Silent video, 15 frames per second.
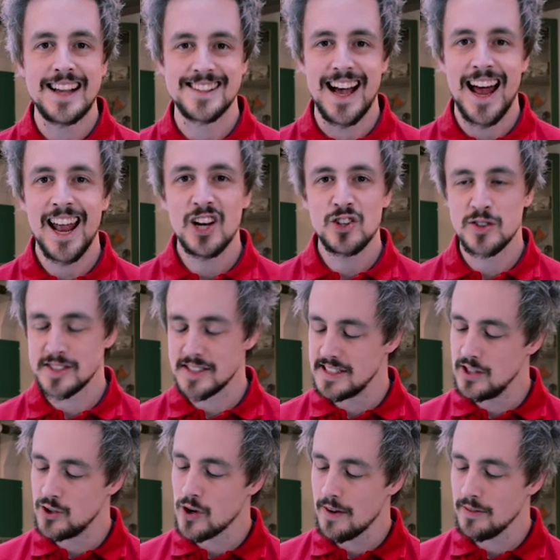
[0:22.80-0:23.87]
As
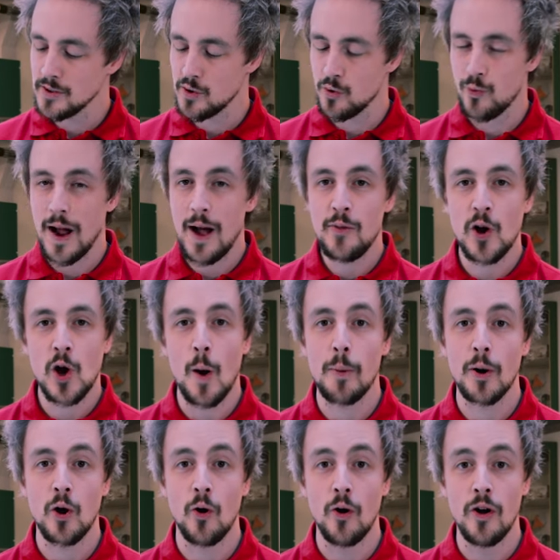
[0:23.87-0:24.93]
electricity travels around the
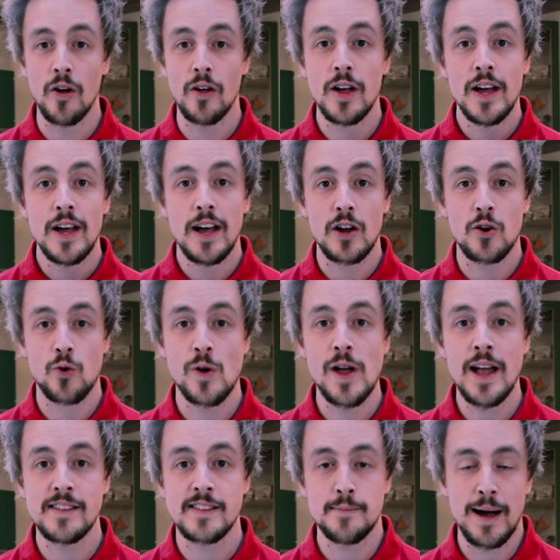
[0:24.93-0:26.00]
copper coil, it
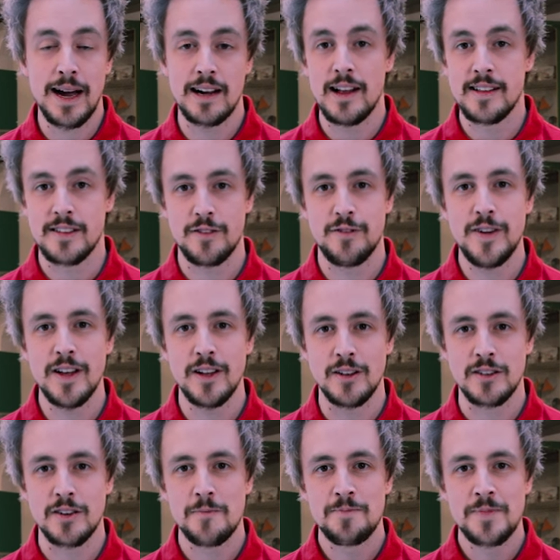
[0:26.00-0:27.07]
creates a magnetic
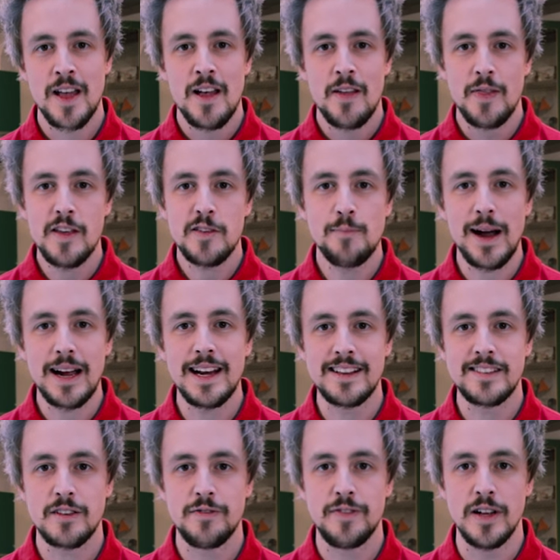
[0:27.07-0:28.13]
field. This
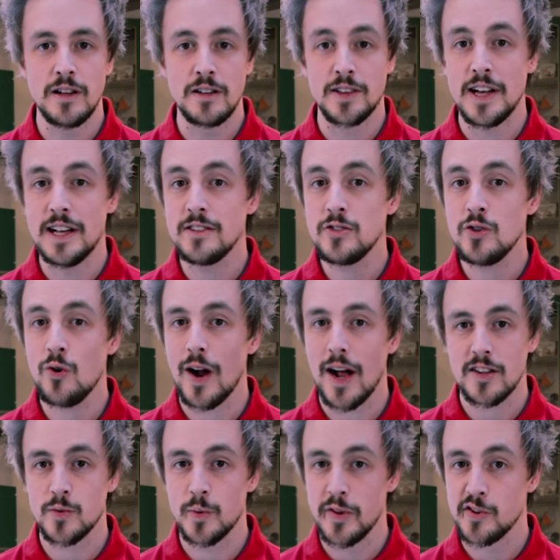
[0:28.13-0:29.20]
magnetic field
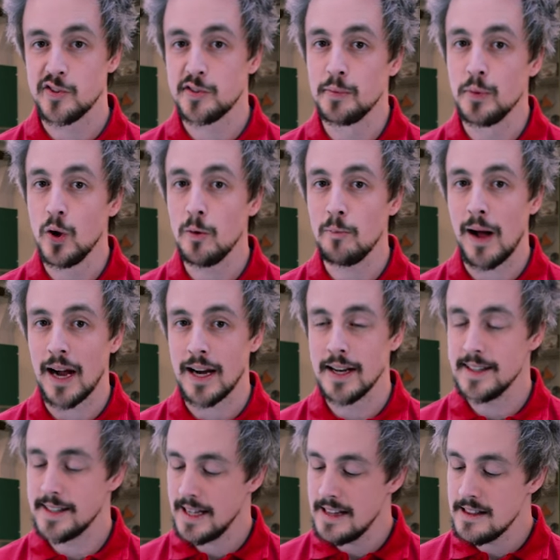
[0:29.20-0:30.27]
interacts with a small
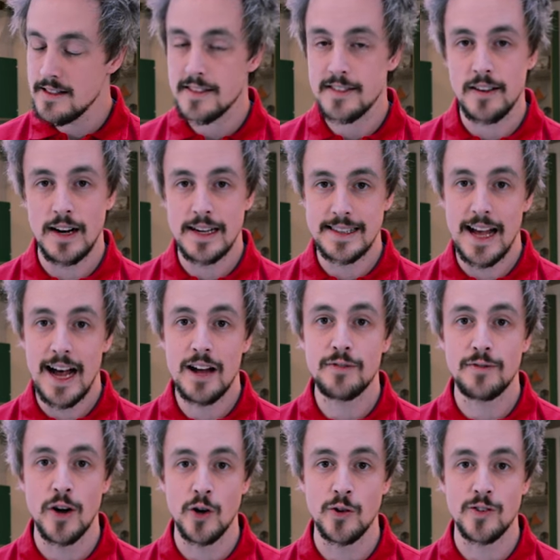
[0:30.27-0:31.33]
magnet inside the
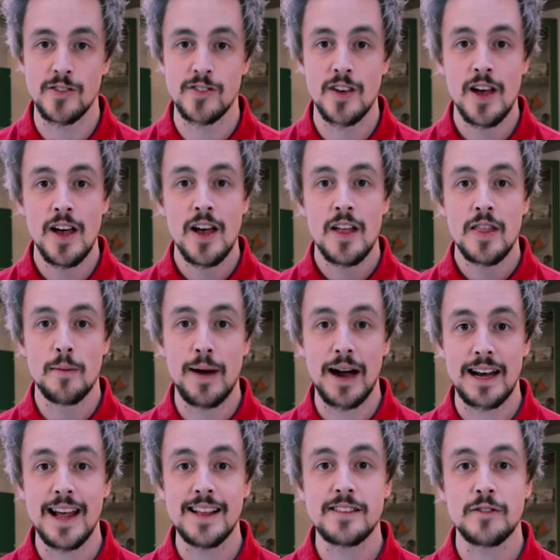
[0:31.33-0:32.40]
headphones. The
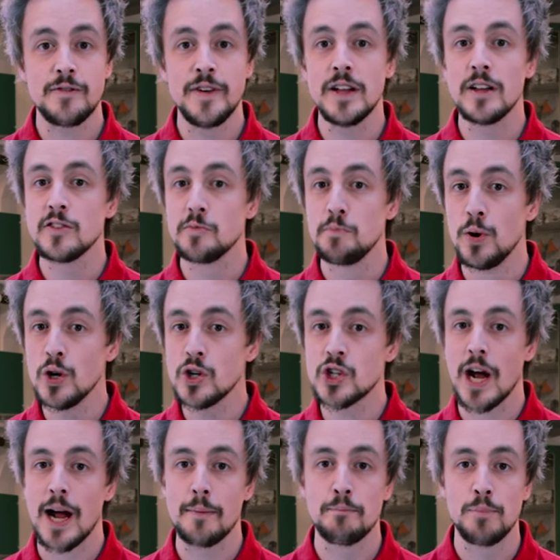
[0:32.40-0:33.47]
magnetic fields push
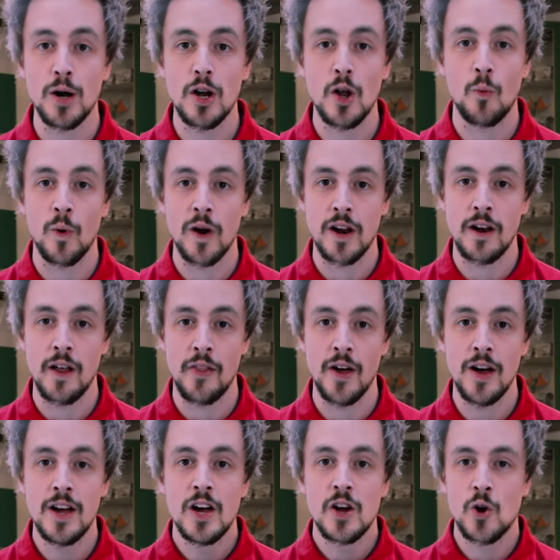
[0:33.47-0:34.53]
and pull on one another,
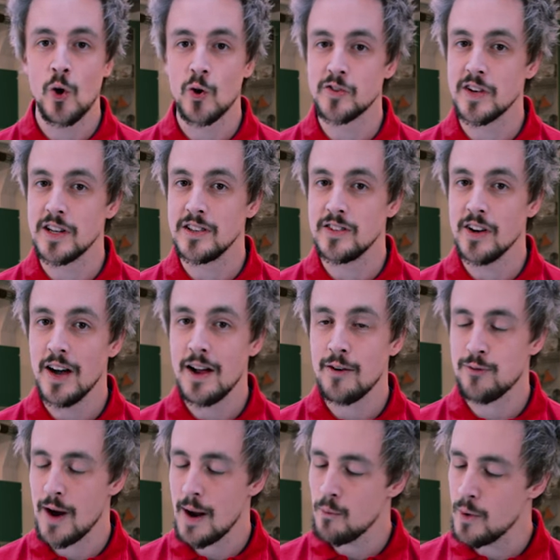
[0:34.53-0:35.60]
causing a
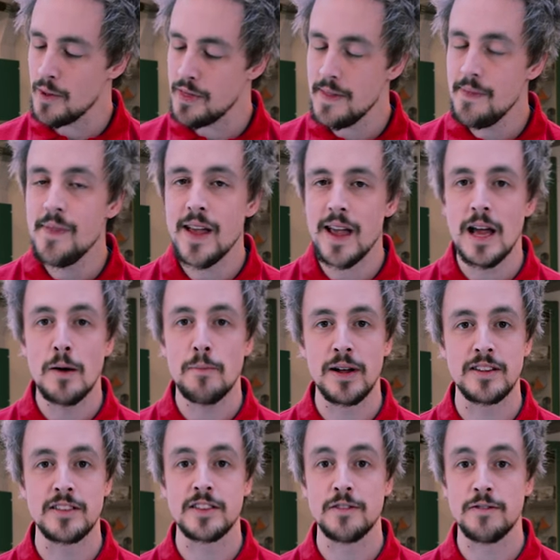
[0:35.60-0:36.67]
diaphragm within the
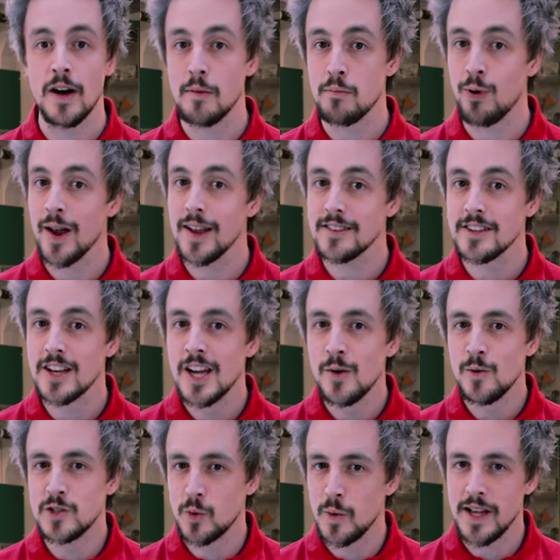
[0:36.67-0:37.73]
earbuds to vibrate,
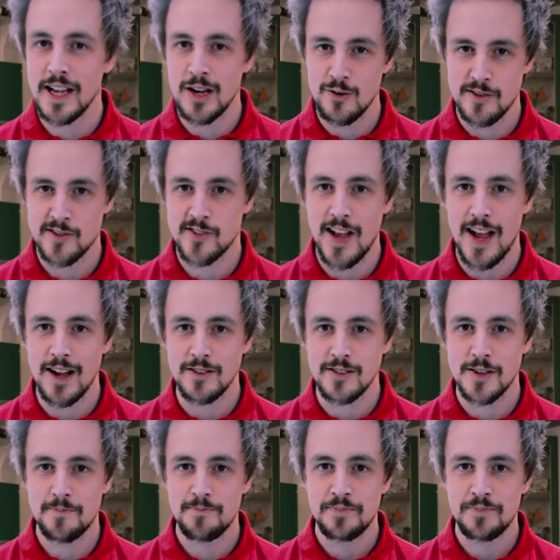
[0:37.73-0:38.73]
which we hear as sound.